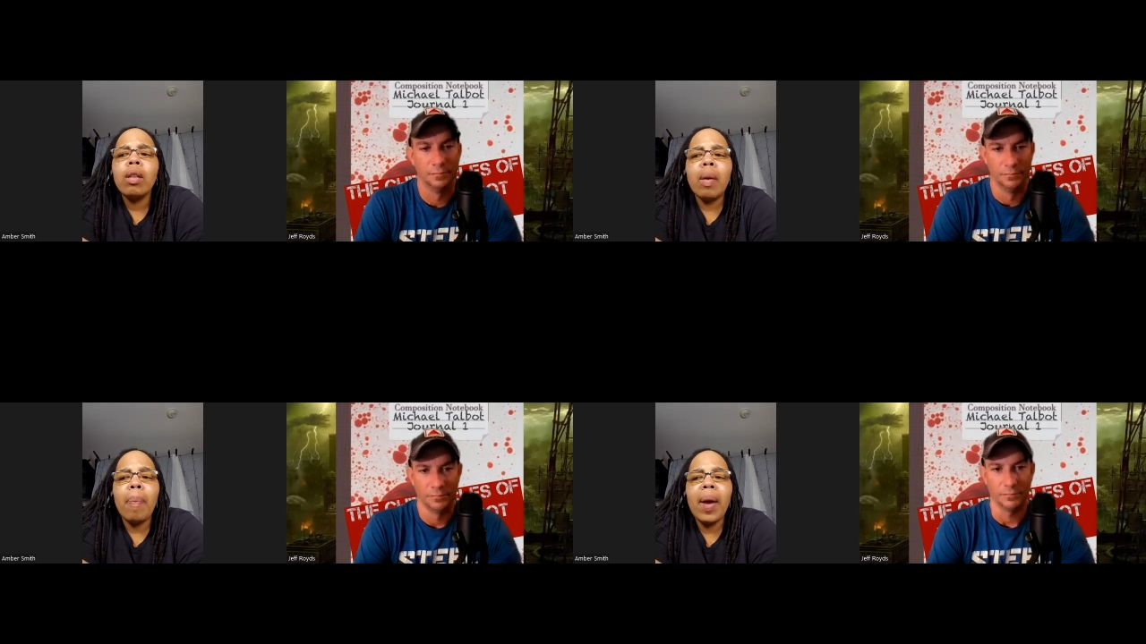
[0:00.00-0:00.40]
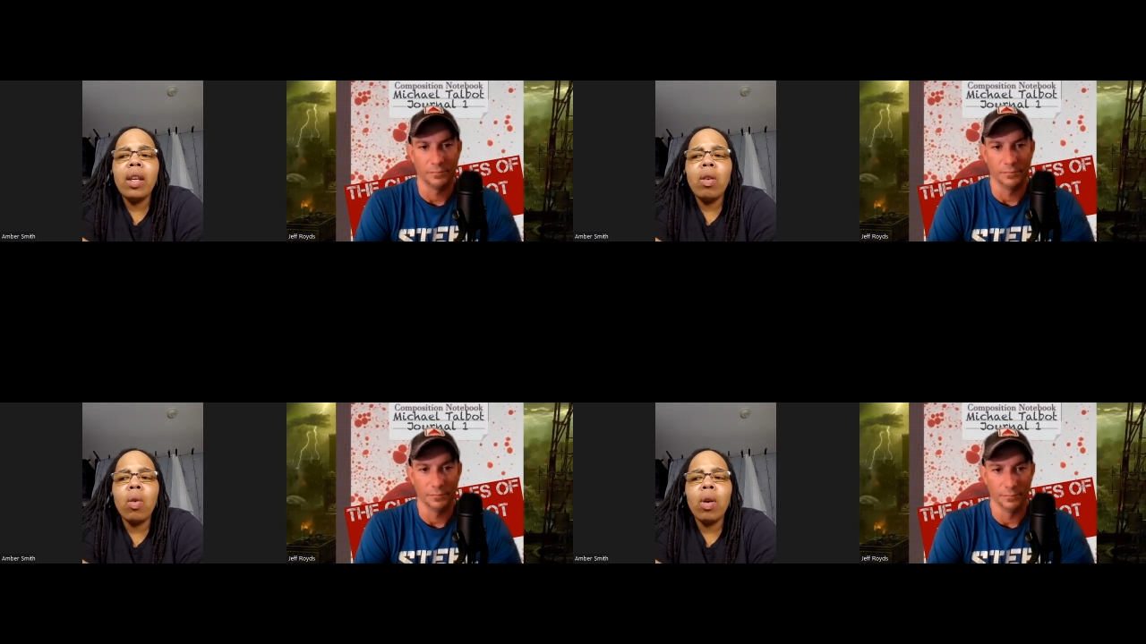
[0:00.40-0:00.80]

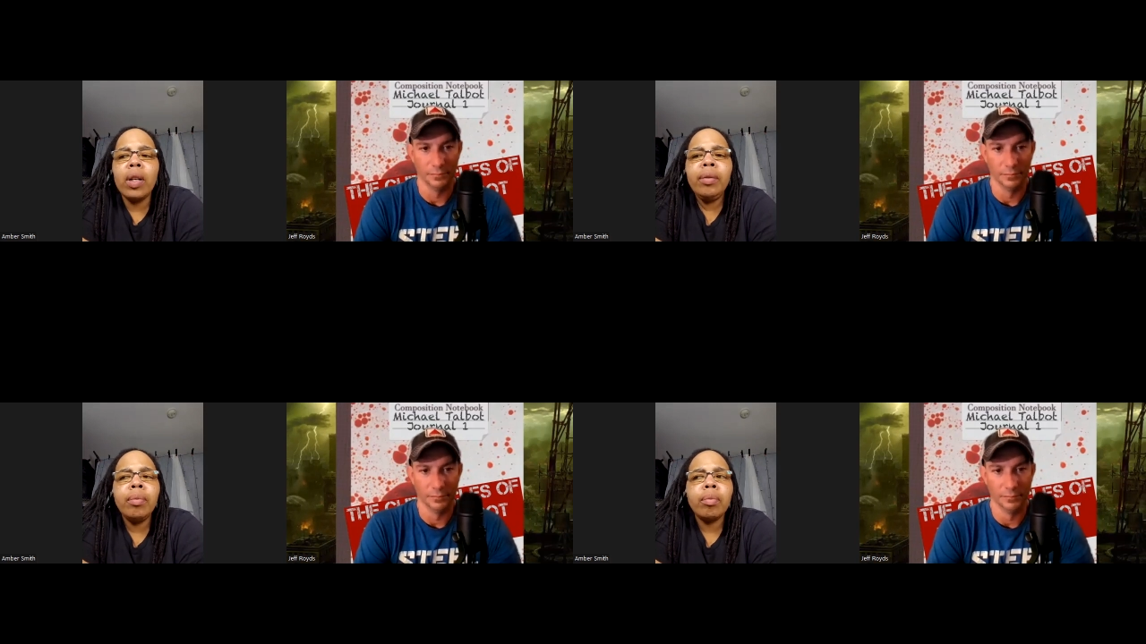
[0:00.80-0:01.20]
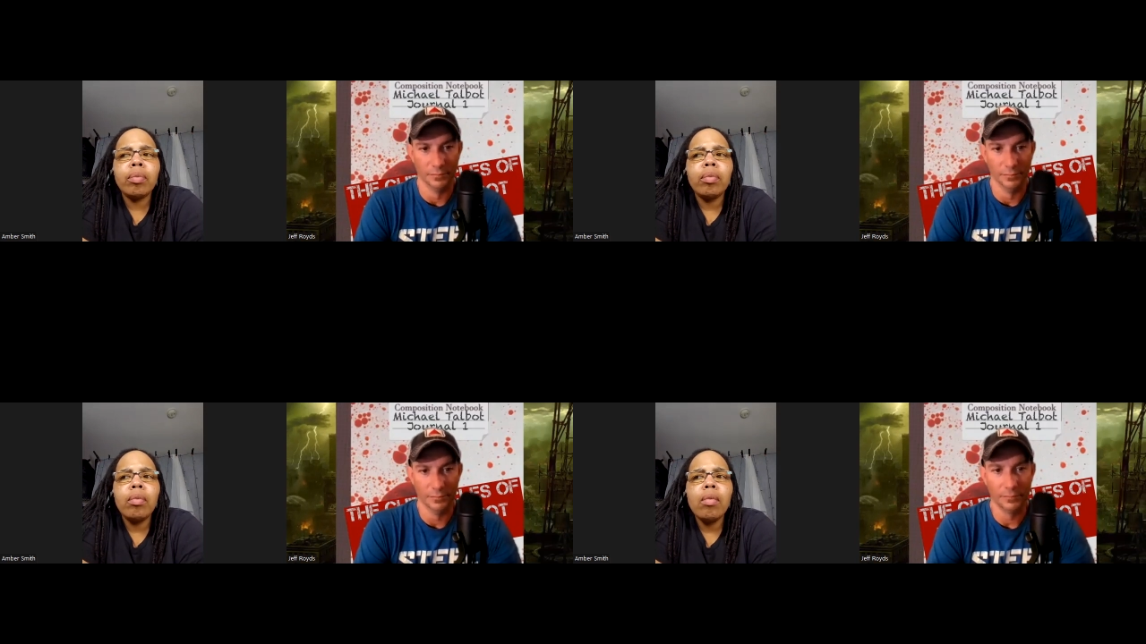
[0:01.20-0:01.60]
Speaker 1: depending on,
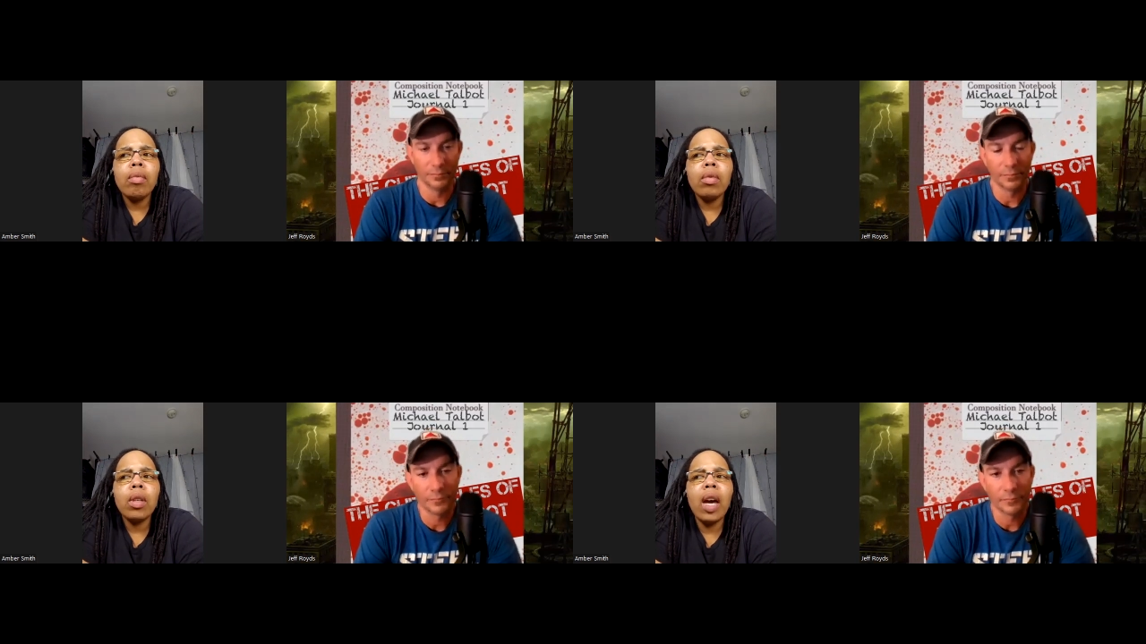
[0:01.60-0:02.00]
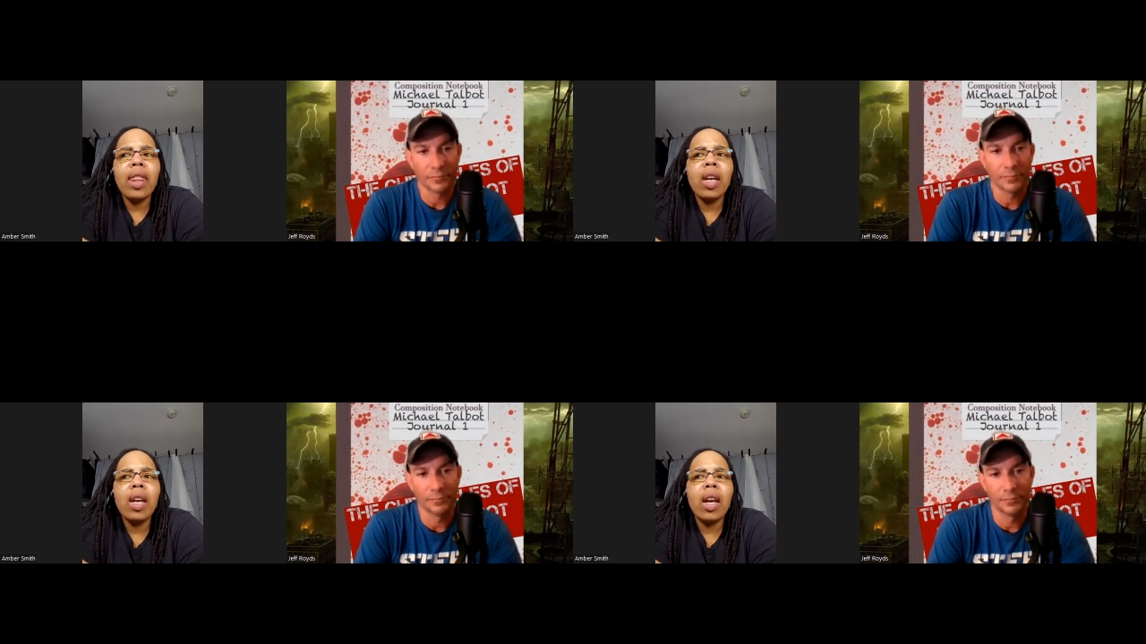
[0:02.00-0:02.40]
I
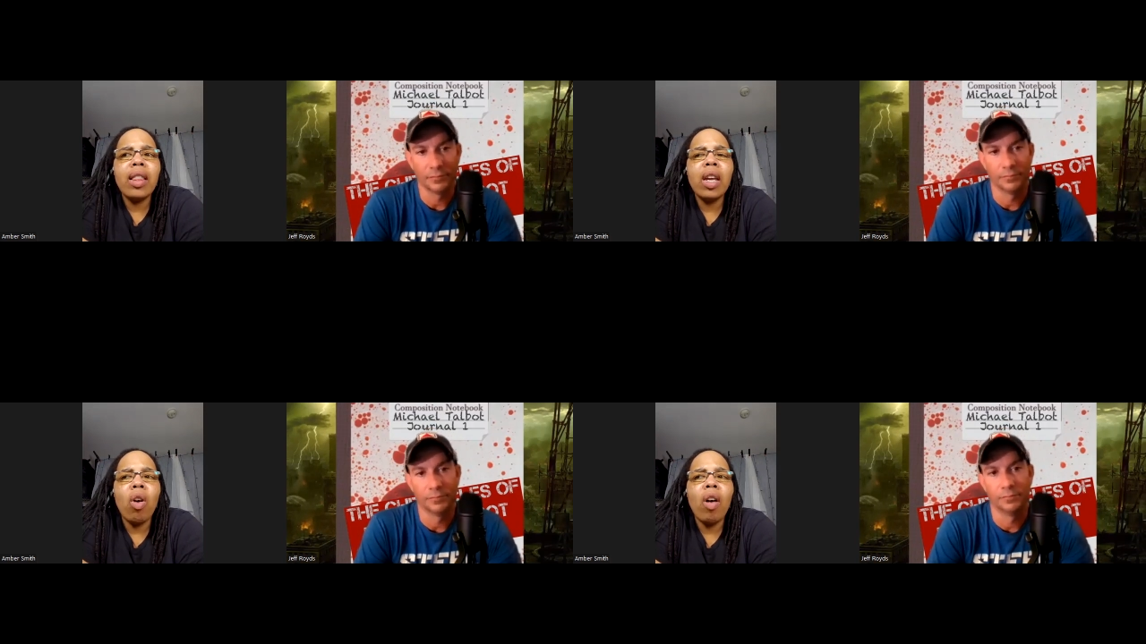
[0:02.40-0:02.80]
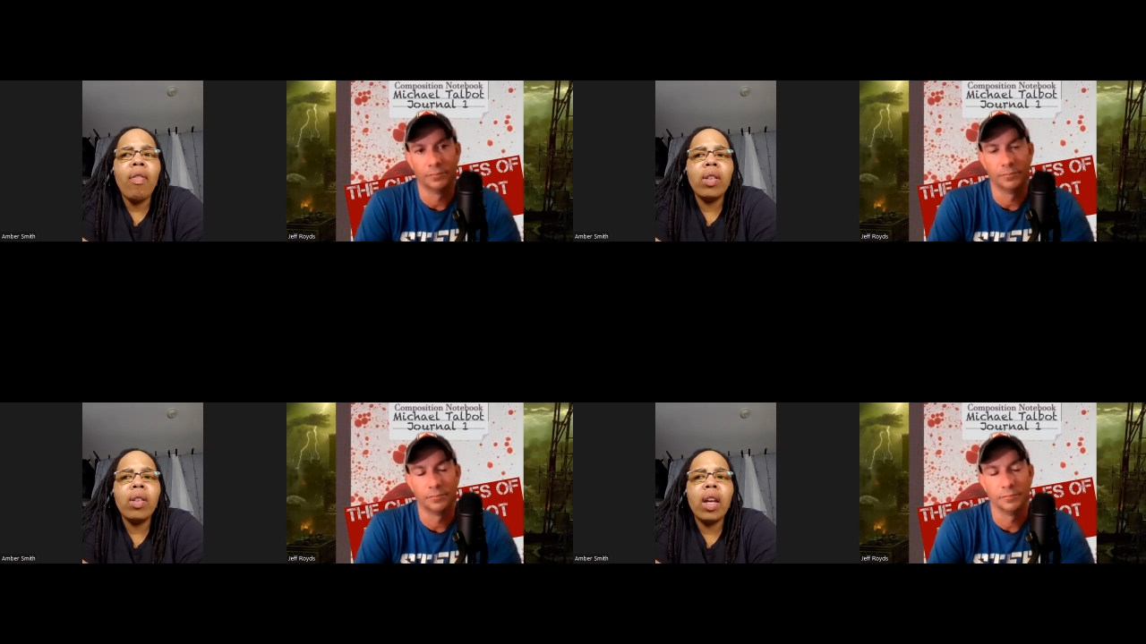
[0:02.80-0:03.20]
think it, I think it all
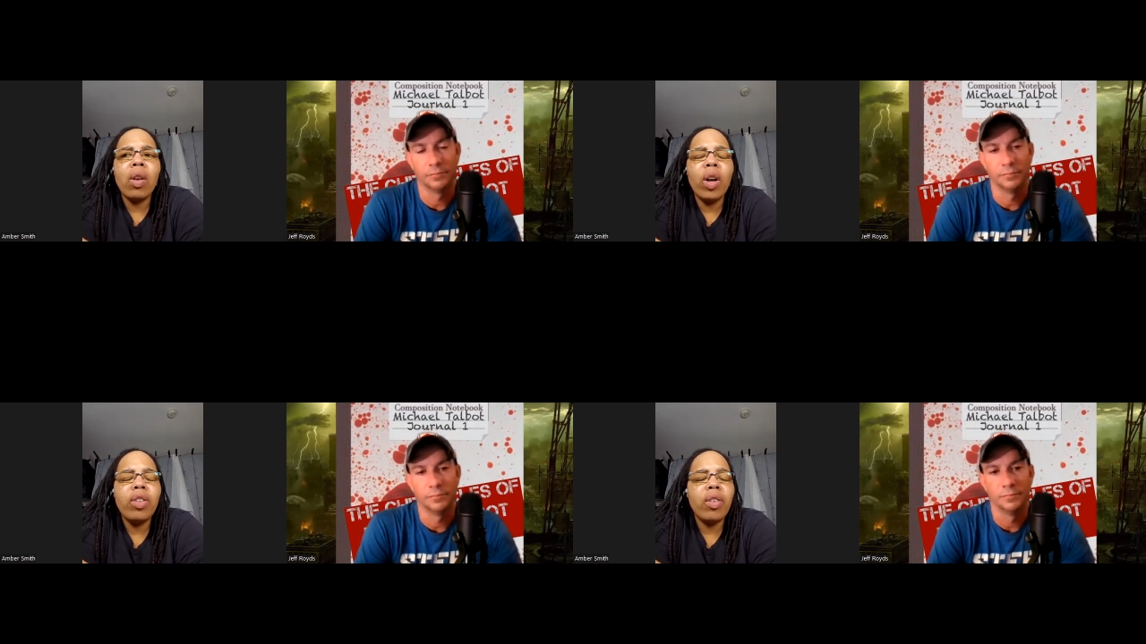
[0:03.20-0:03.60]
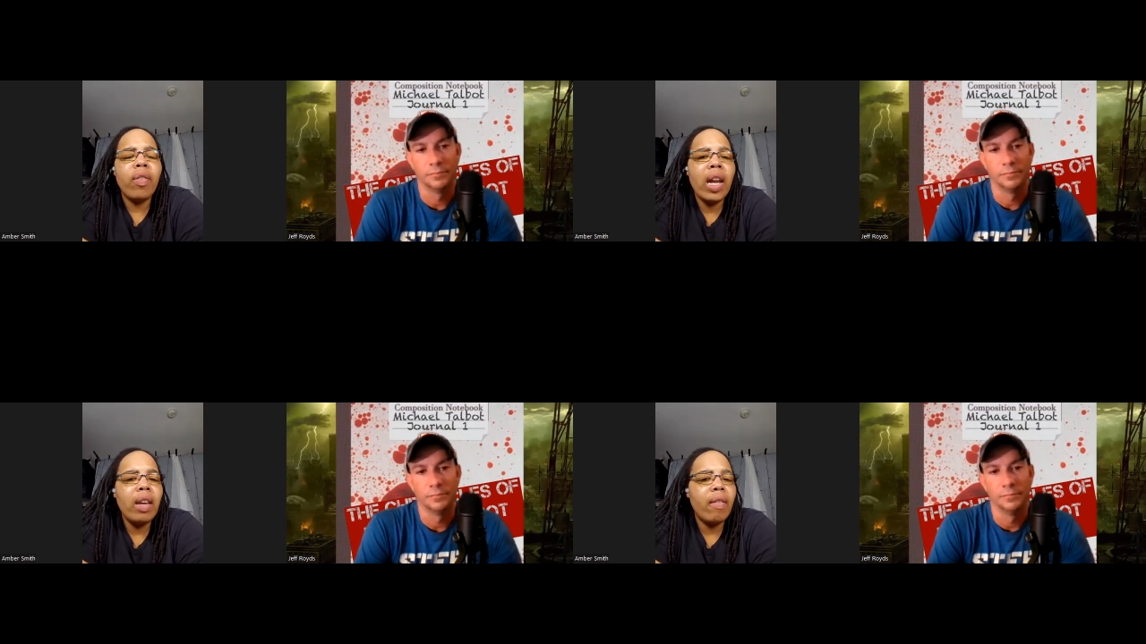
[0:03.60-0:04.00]
falls down to what you're
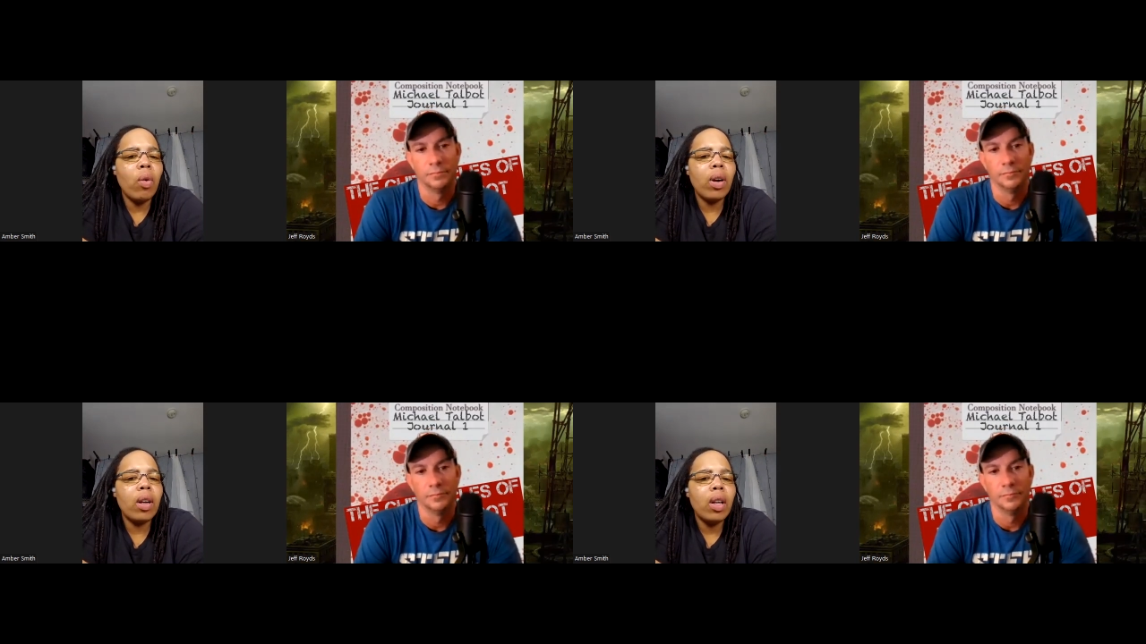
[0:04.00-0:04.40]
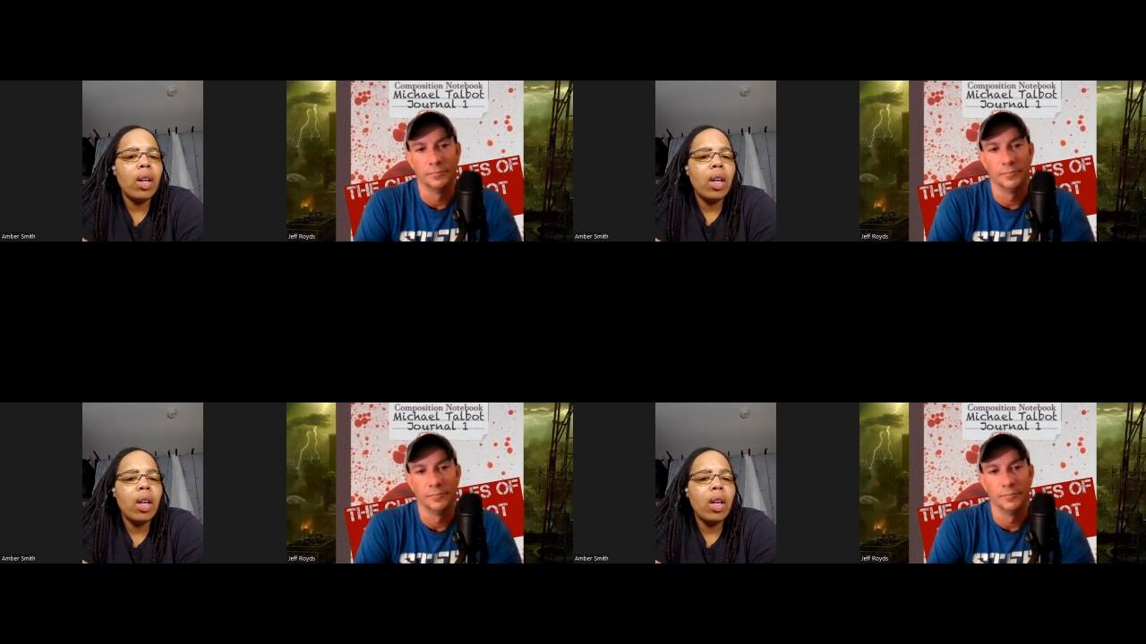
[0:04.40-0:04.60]
fighting for.